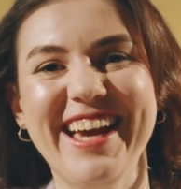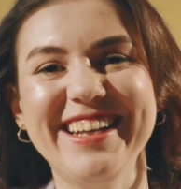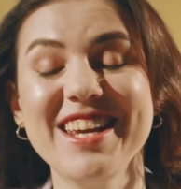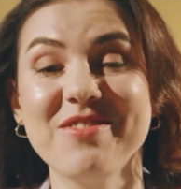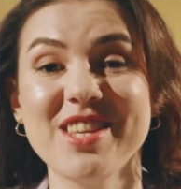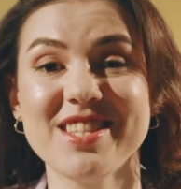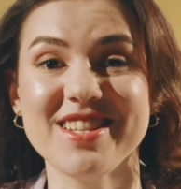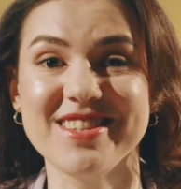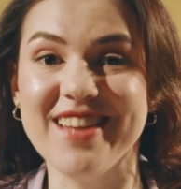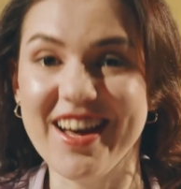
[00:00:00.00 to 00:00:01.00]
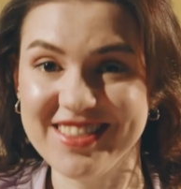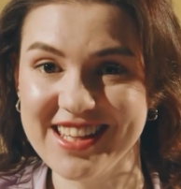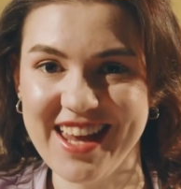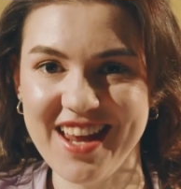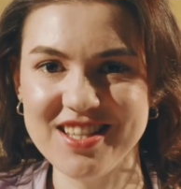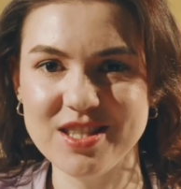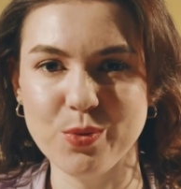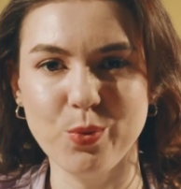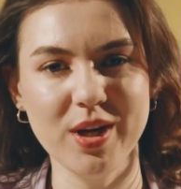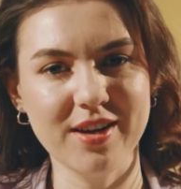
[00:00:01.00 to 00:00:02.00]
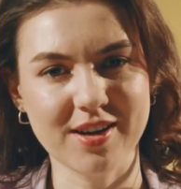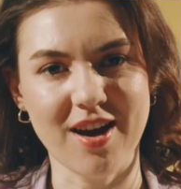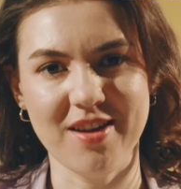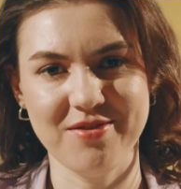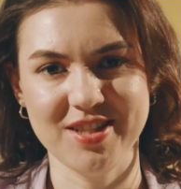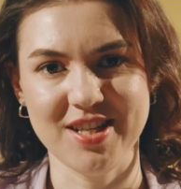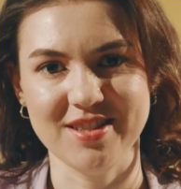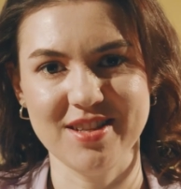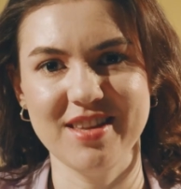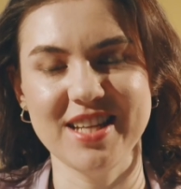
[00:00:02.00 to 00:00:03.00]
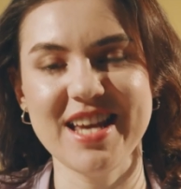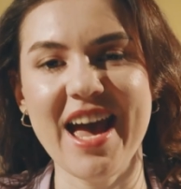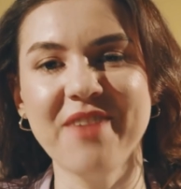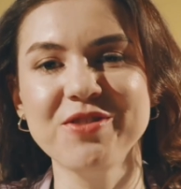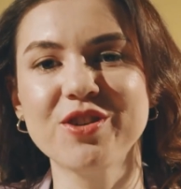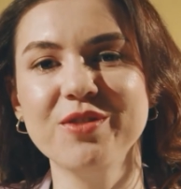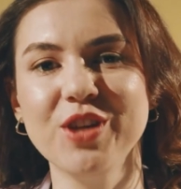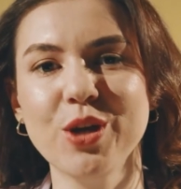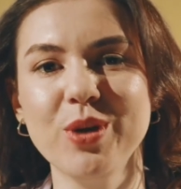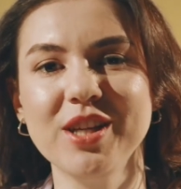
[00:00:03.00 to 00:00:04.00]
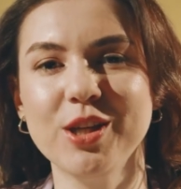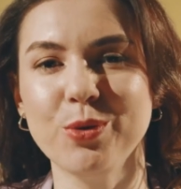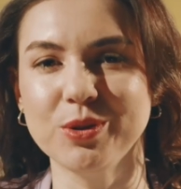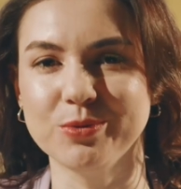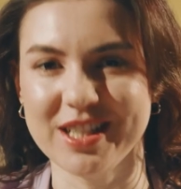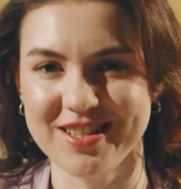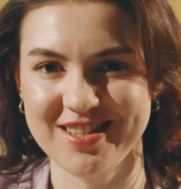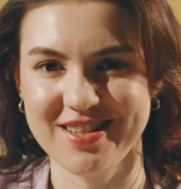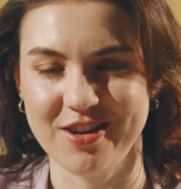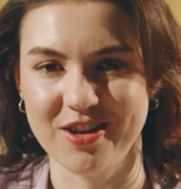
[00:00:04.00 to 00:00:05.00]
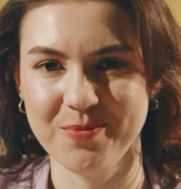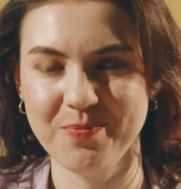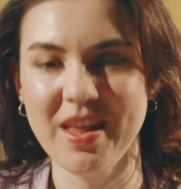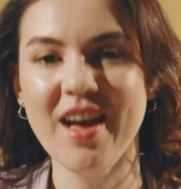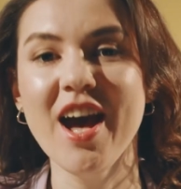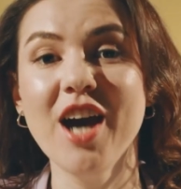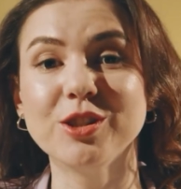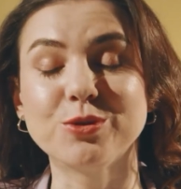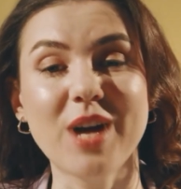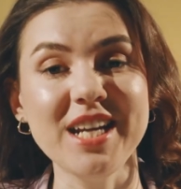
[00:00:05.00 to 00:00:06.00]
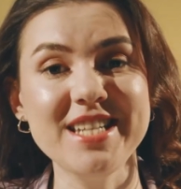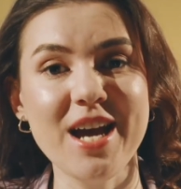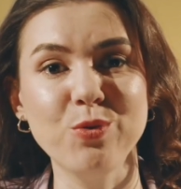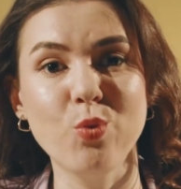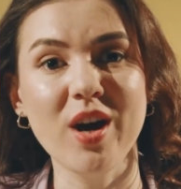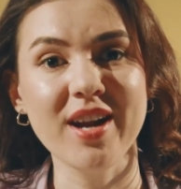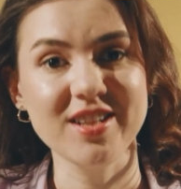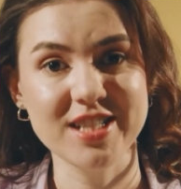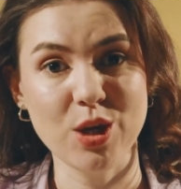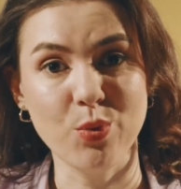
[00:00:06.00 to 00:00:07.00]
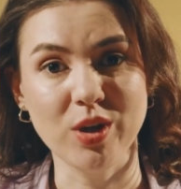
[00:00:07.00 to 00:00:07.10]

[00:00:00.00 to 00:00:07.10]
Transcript: And if this is not the case, we are confident that after viewing you will reconsider. Write down what else you